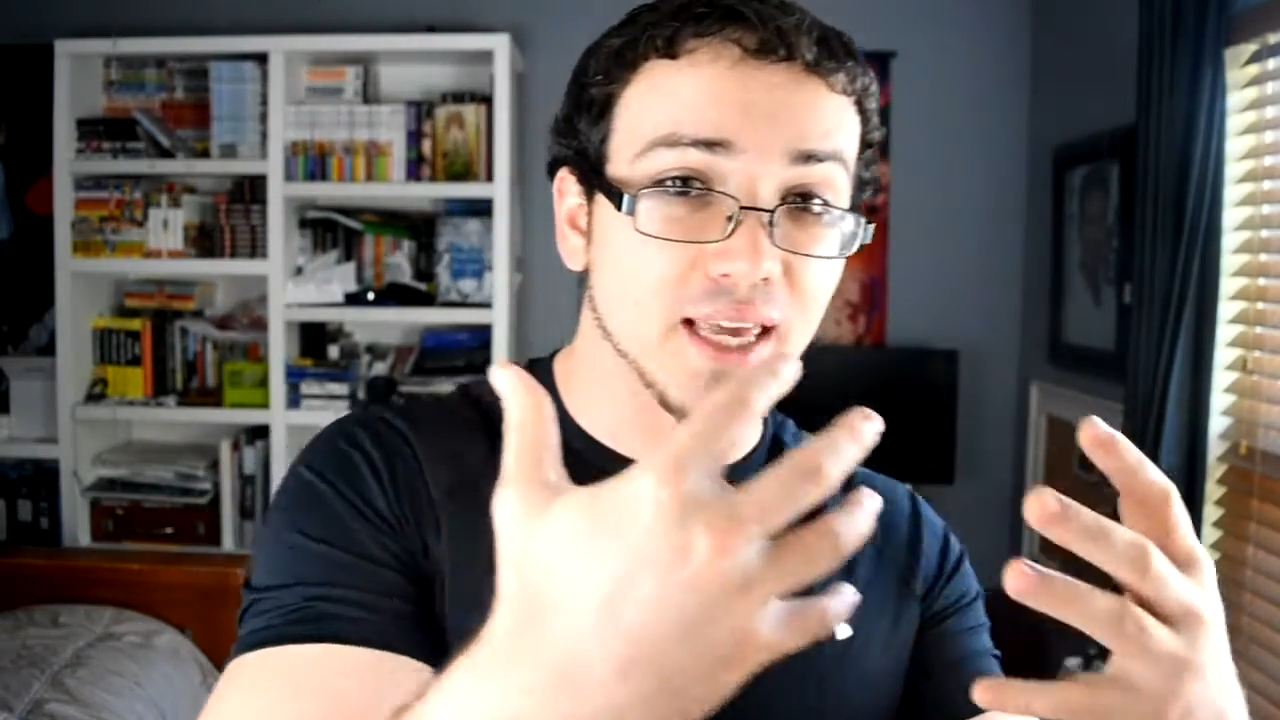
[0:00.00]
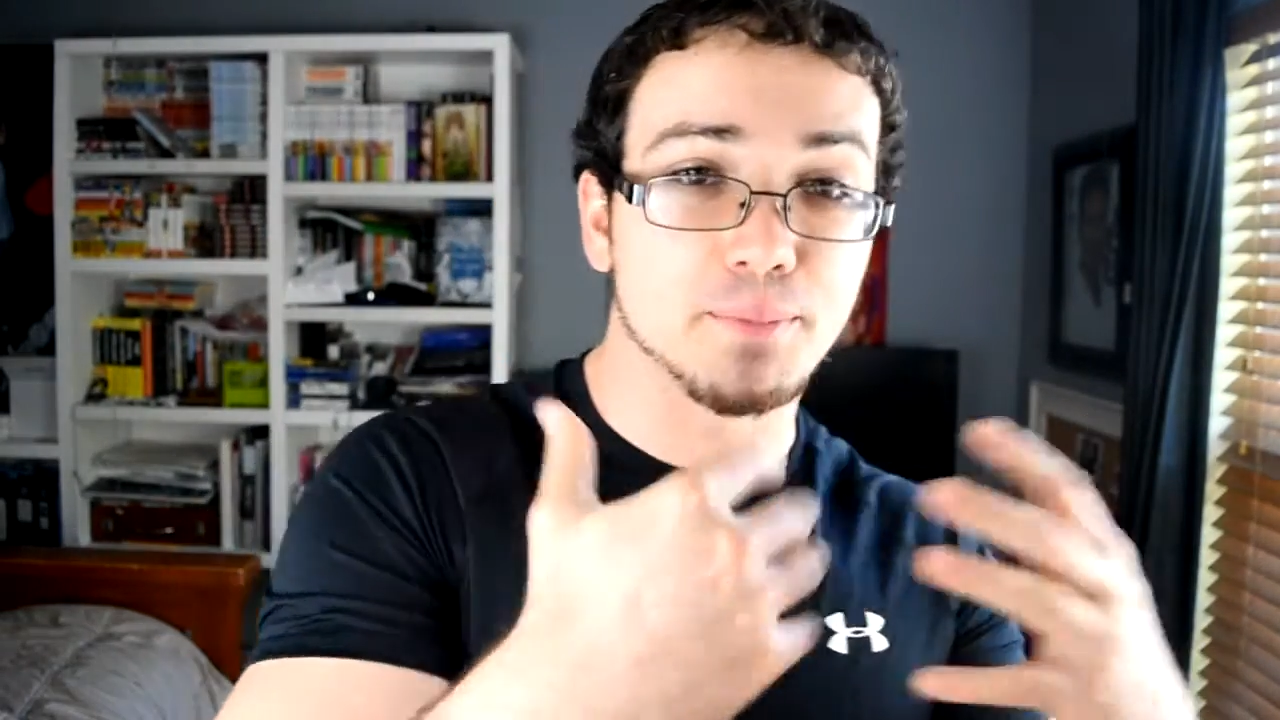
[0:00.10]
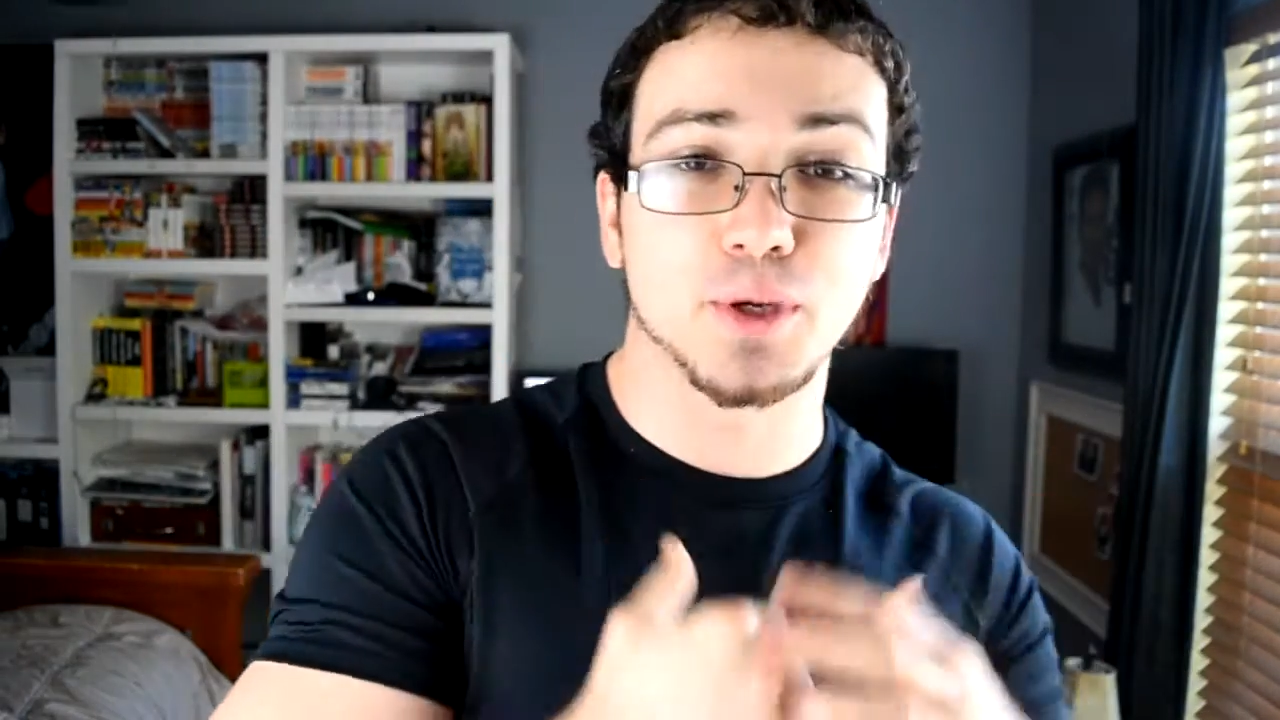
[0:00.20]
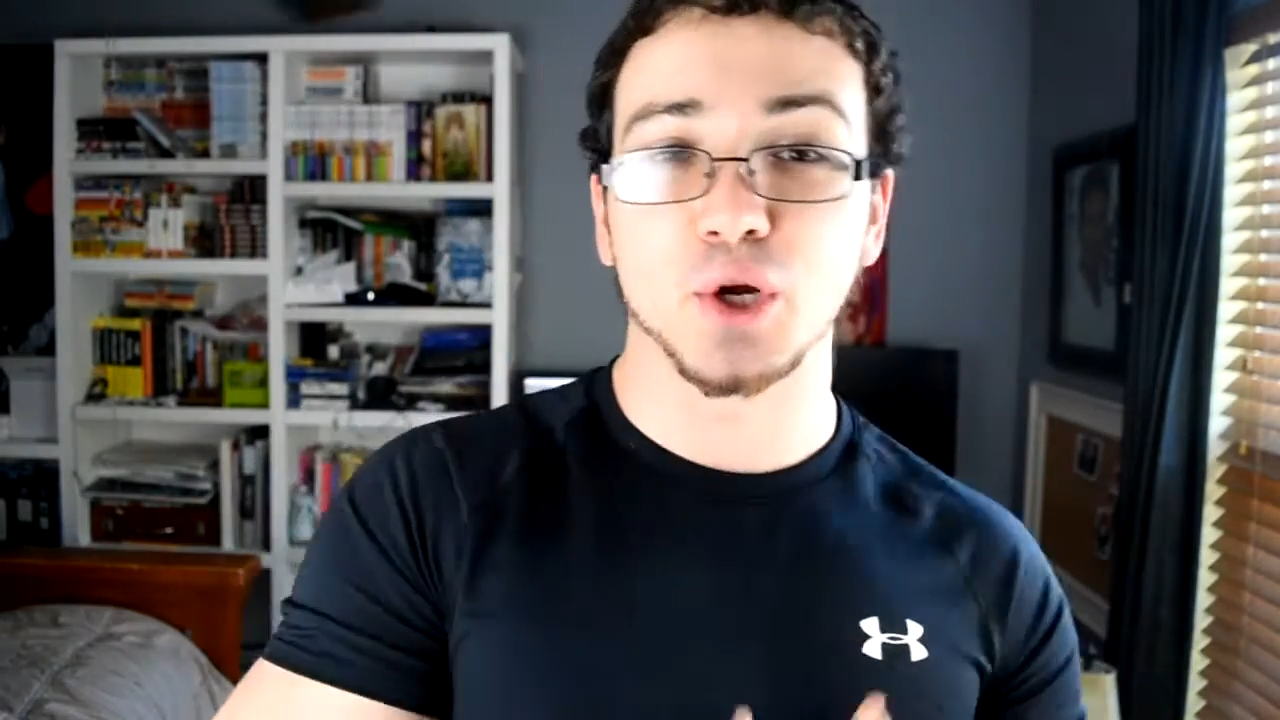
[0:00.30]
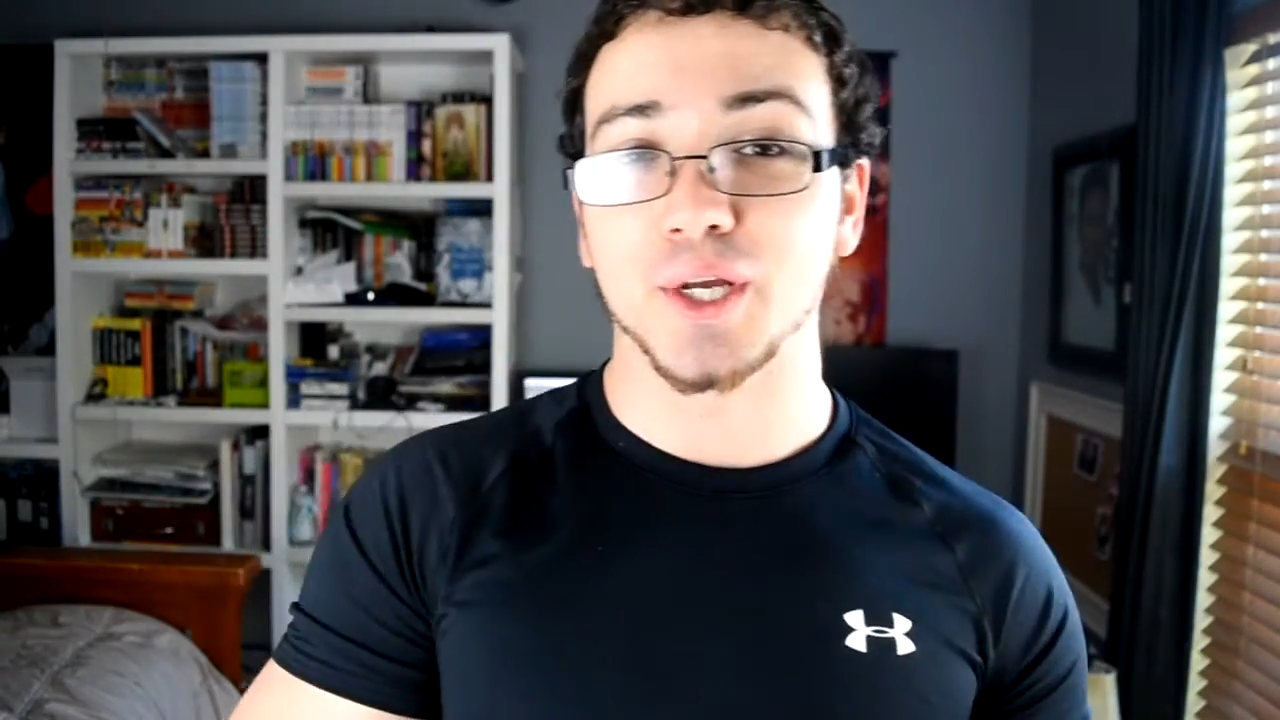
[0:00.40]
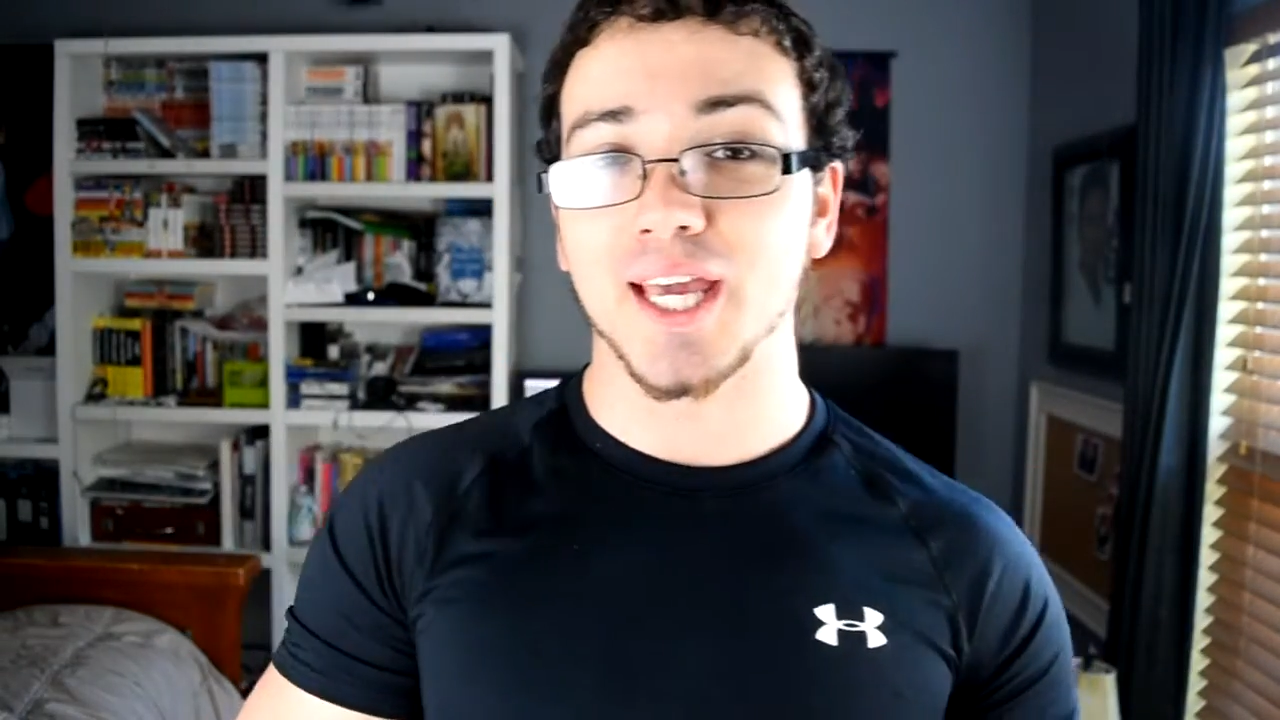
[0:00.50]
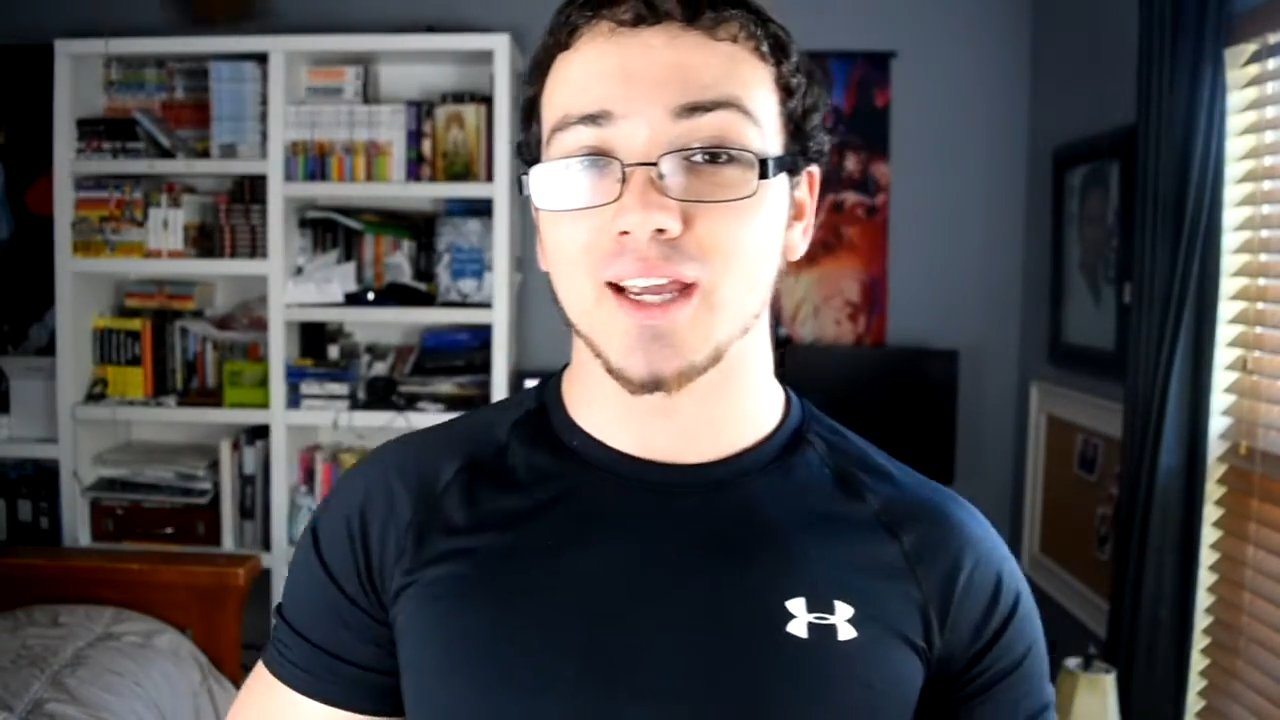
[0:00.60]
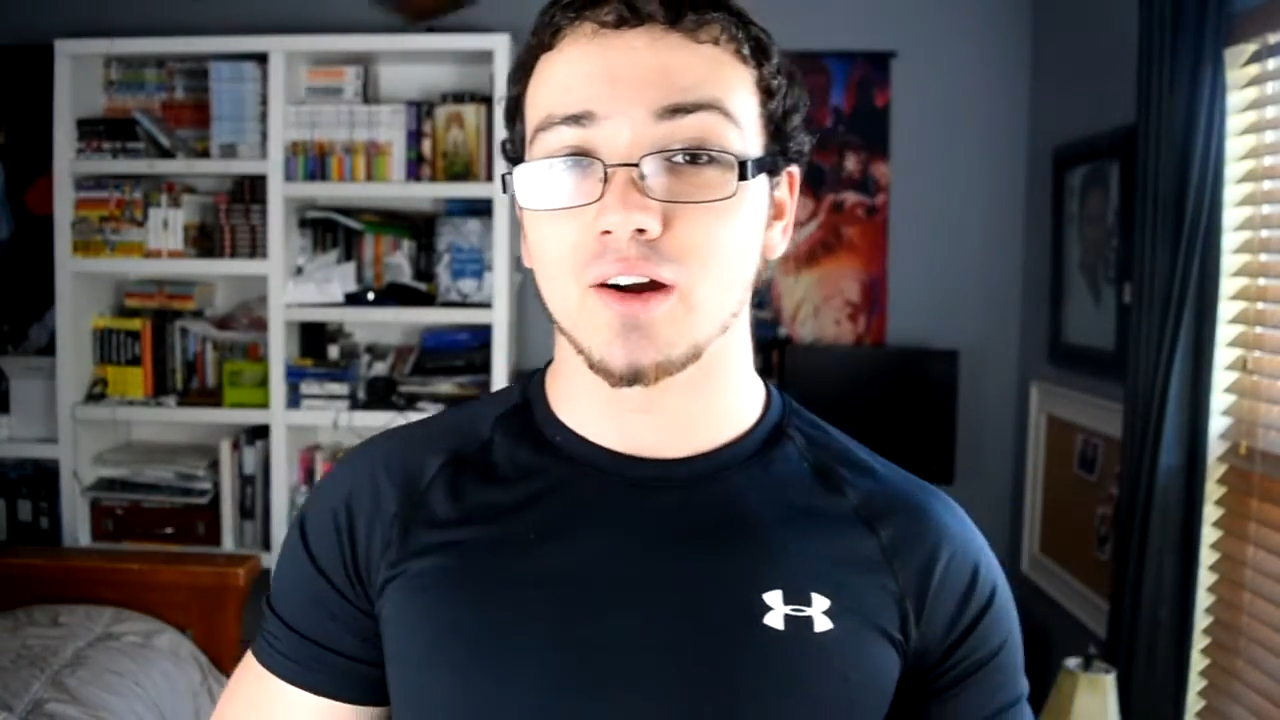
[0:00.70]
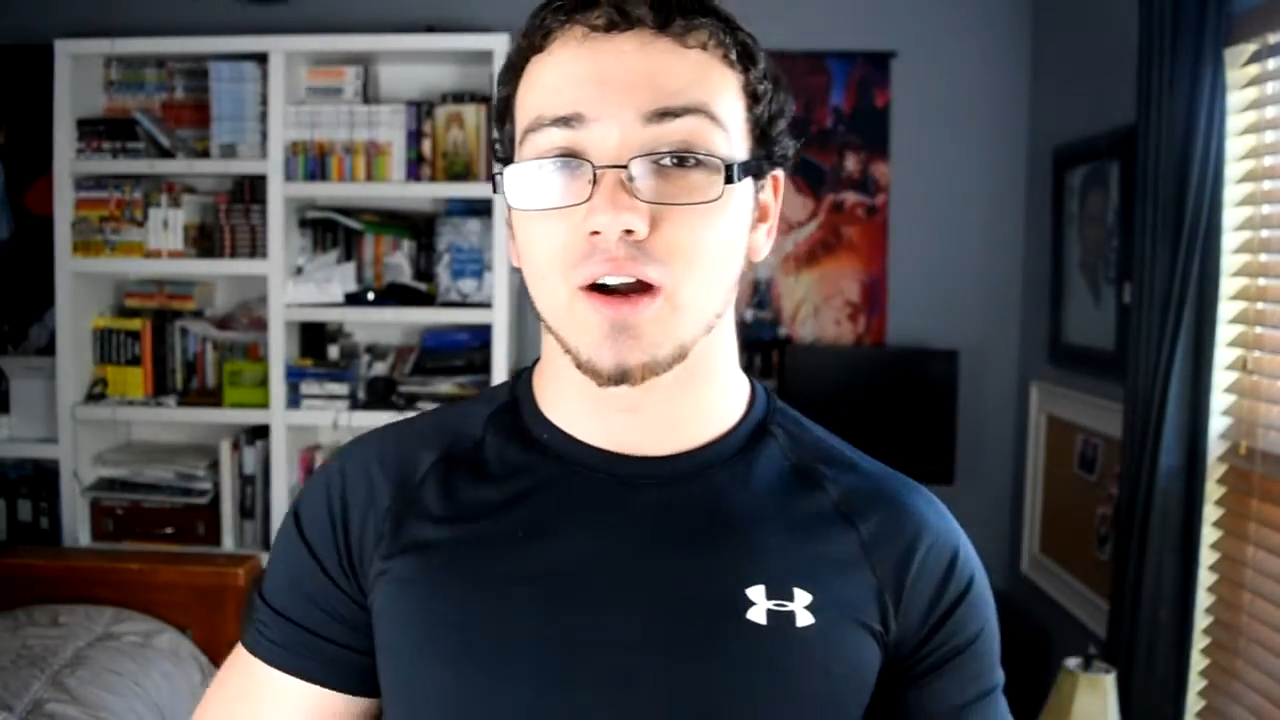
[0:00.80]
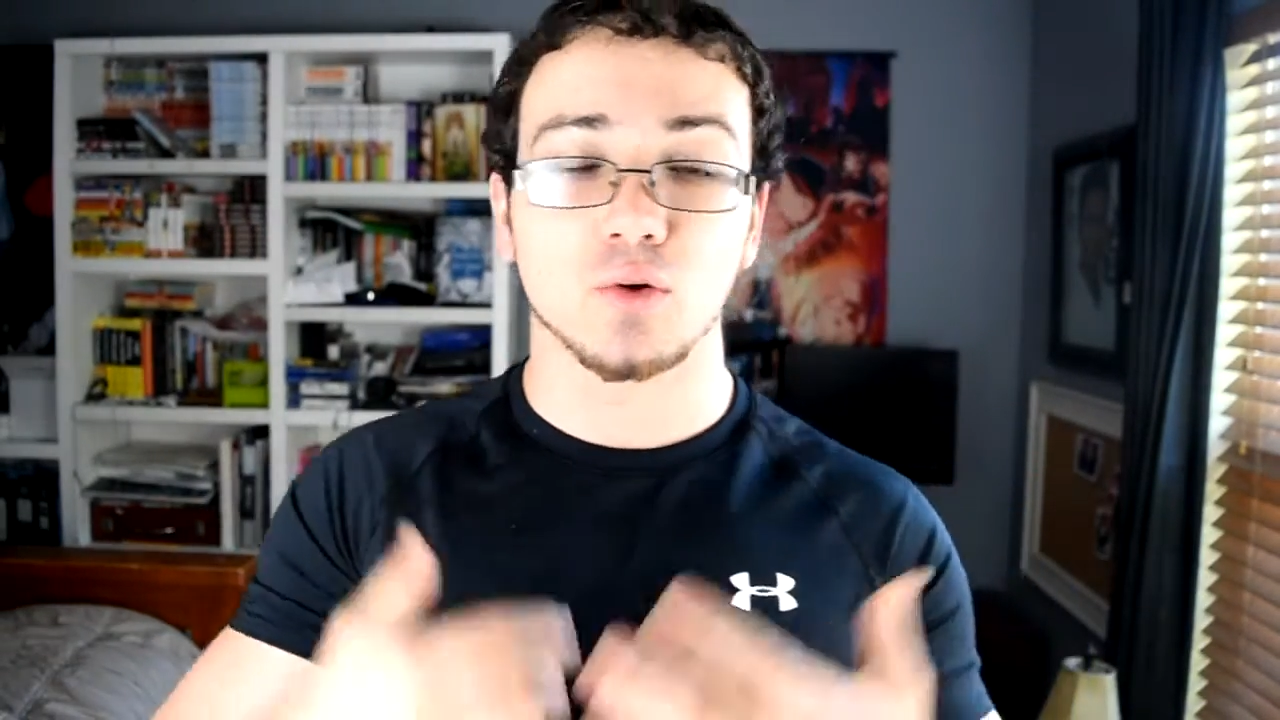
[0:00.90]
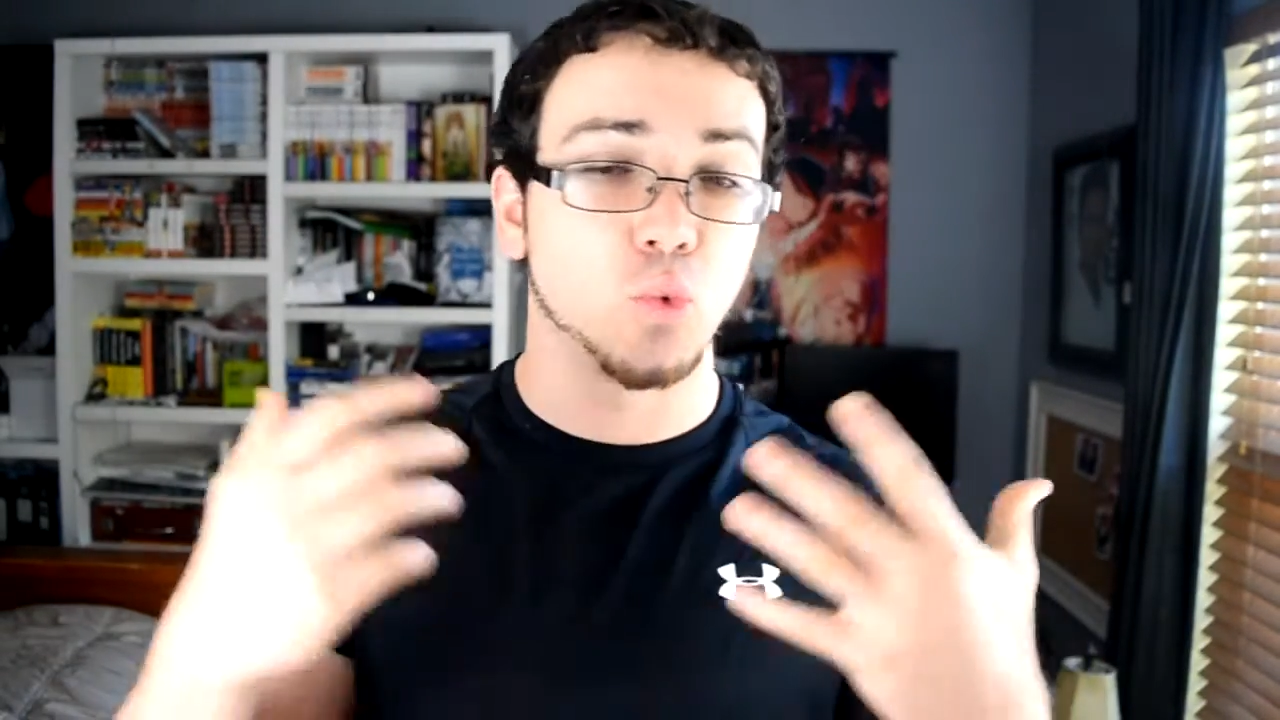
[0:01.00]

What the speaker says: Impure King arc,